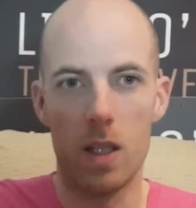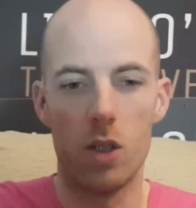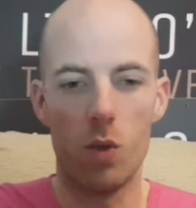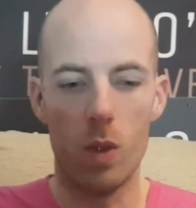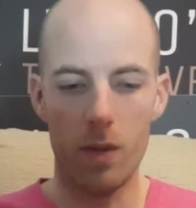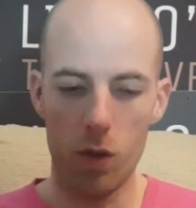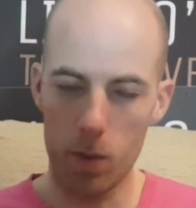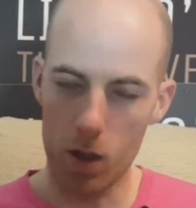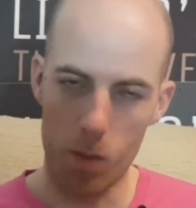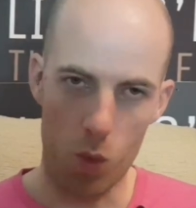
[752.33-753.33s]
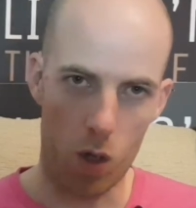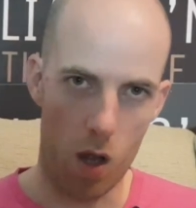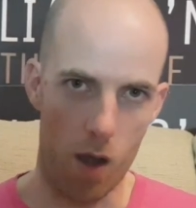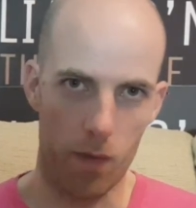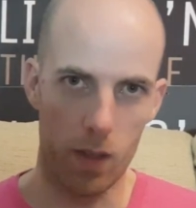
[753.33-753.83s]
So whenever you become more
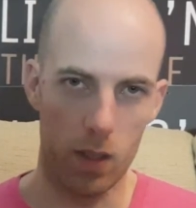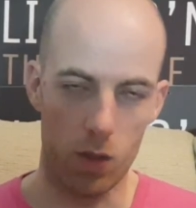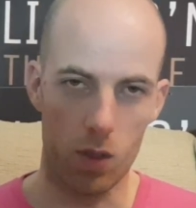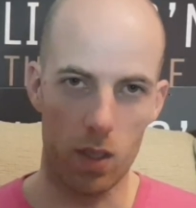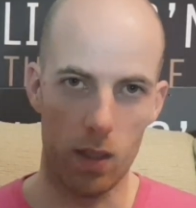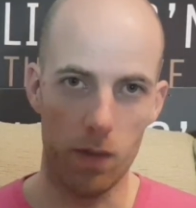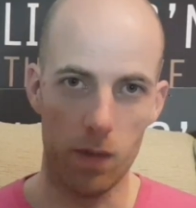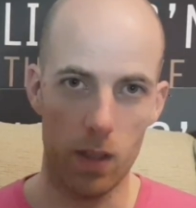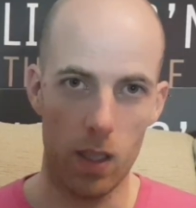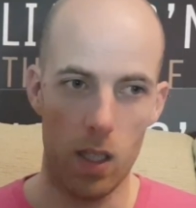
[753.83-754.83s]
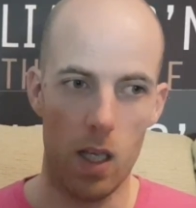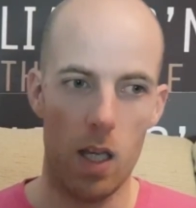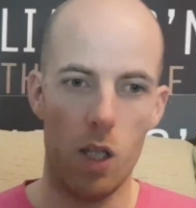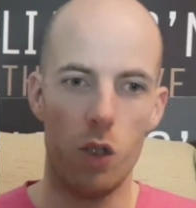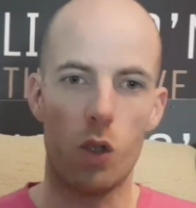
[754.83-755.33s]
confident in yourself,
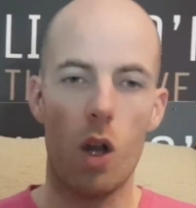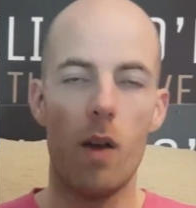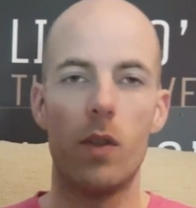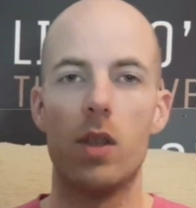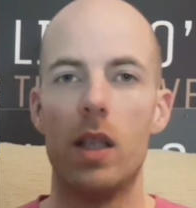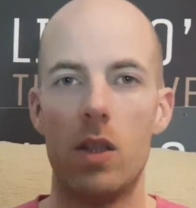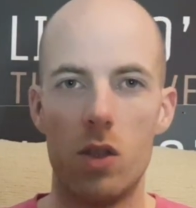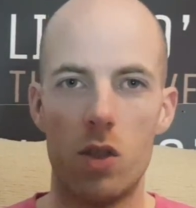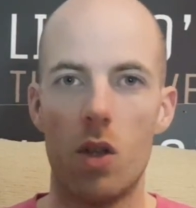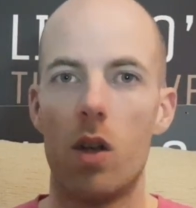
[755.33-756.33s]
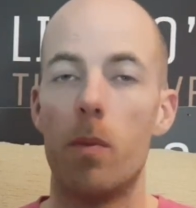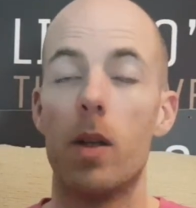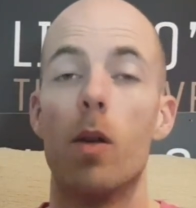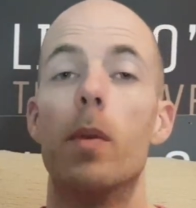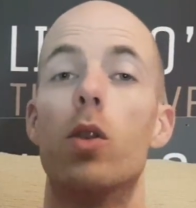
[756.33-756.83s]
your conversations start to
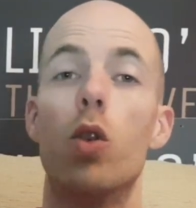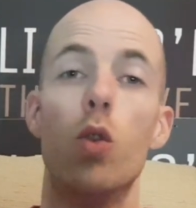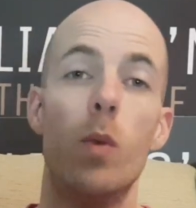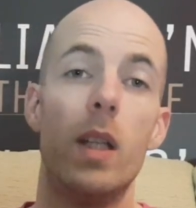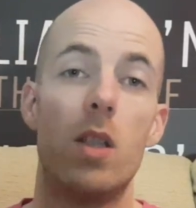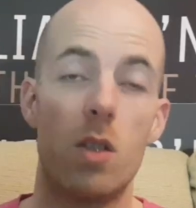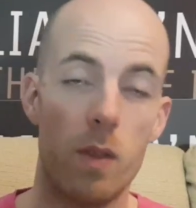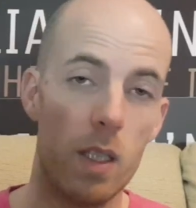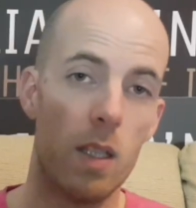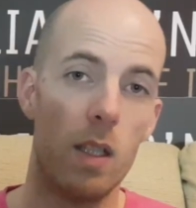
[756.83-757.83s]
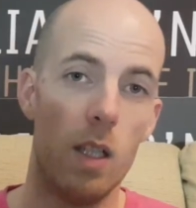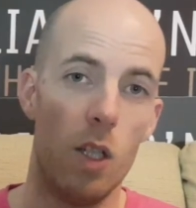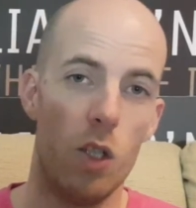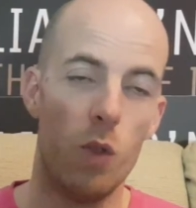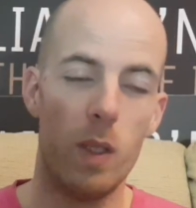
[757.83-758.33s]
become a two-way street.
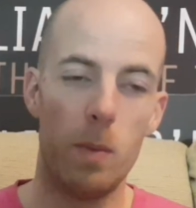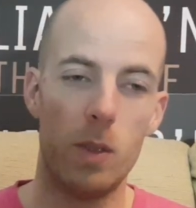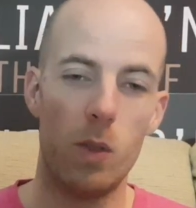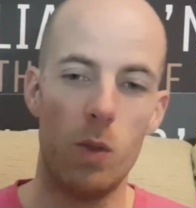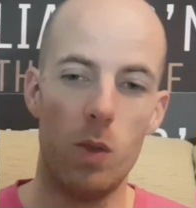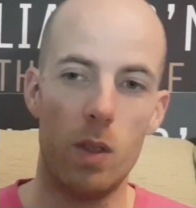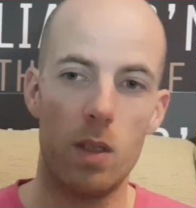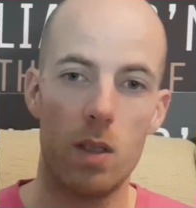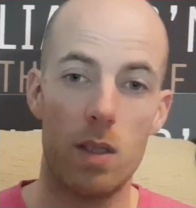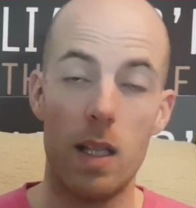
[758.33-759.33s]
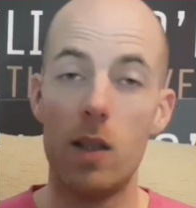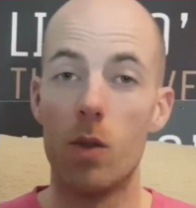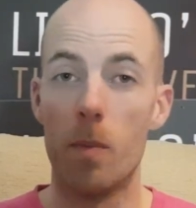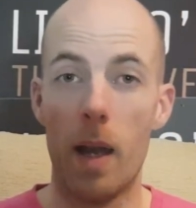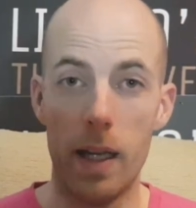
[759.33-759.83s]
You're able to say your
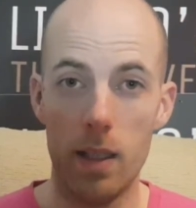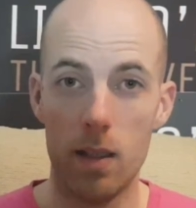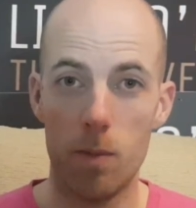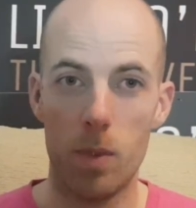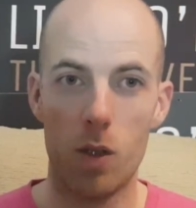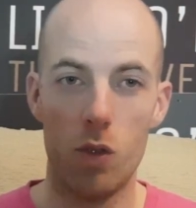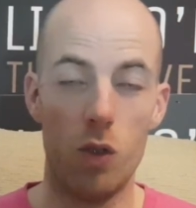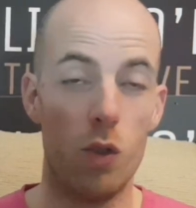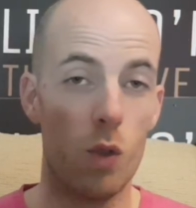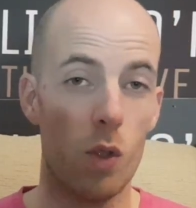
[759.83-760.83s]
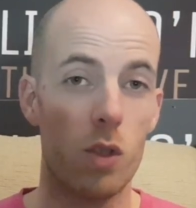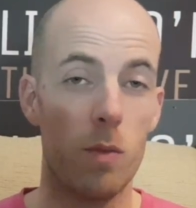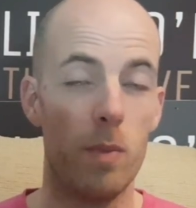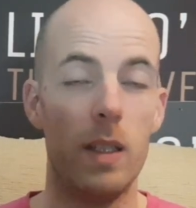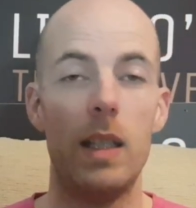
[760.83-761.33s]
mind because you trust and
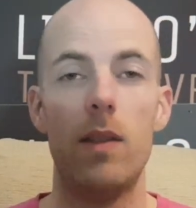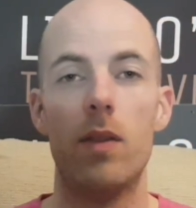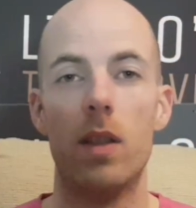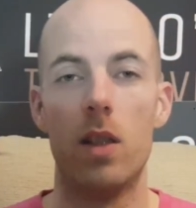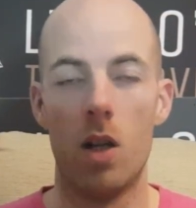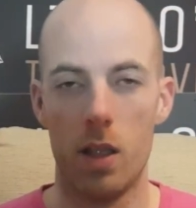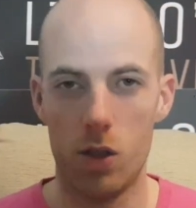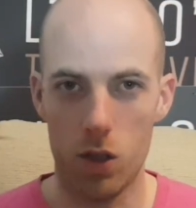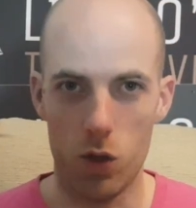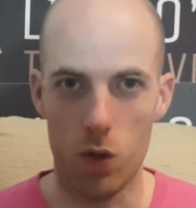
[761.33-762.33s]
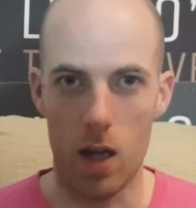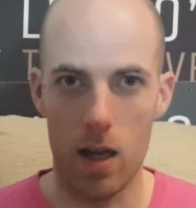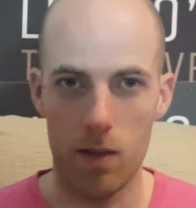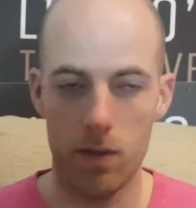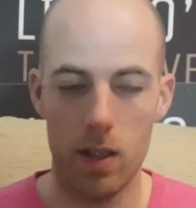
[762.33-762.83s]
believe in the knowledge that you
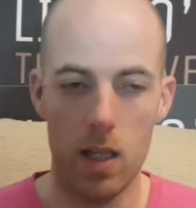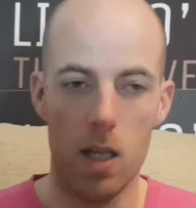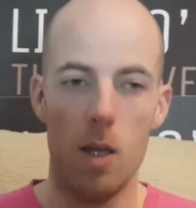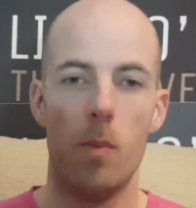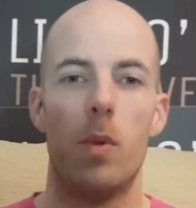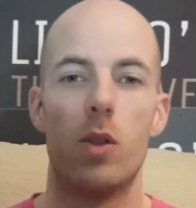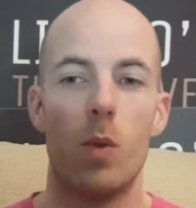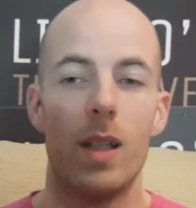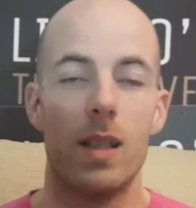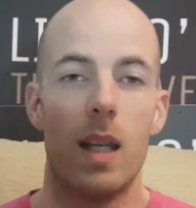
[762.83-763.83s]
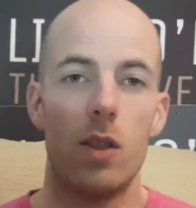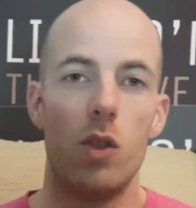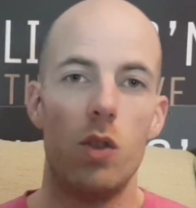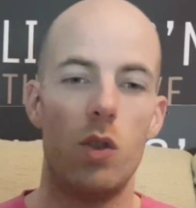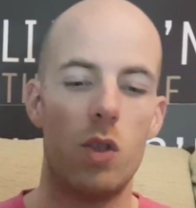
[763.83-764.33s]
have. But as well as that,
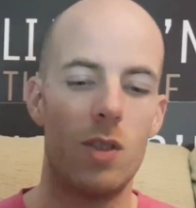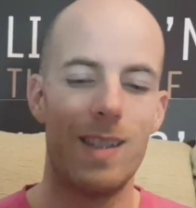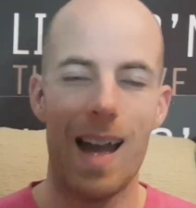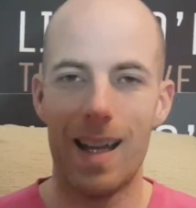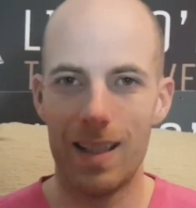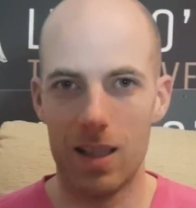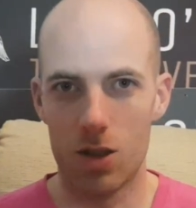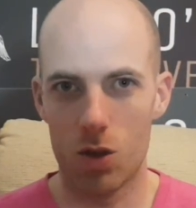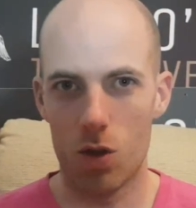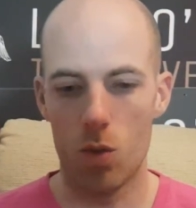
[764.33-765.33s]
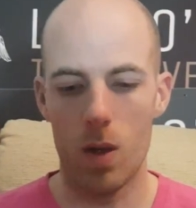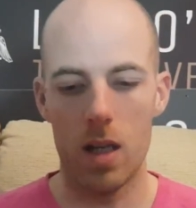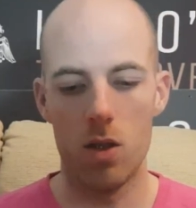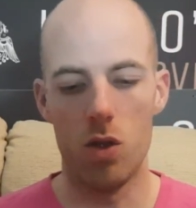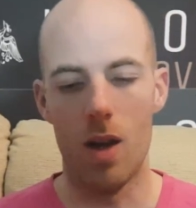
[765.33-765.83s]
you stand in a certain way
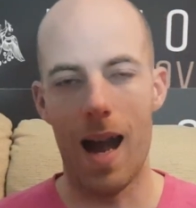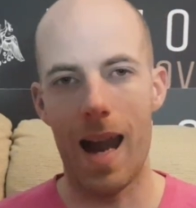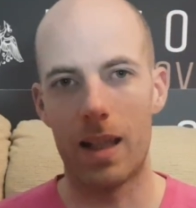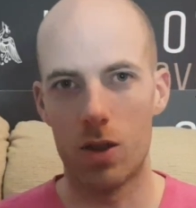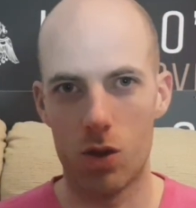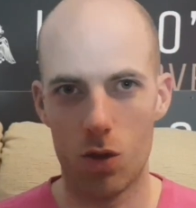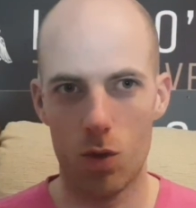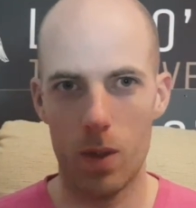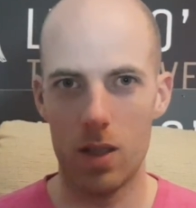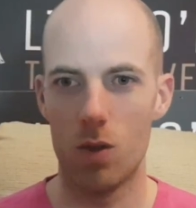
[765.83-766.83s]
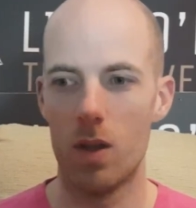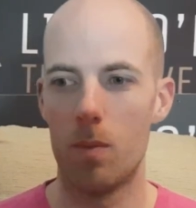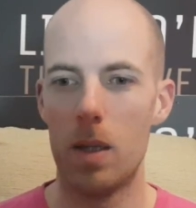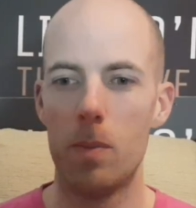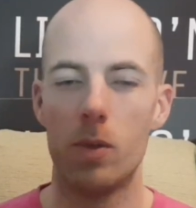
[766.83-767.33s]
and you act a certain way so that
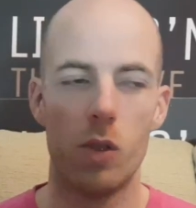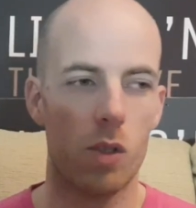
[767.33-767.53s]
people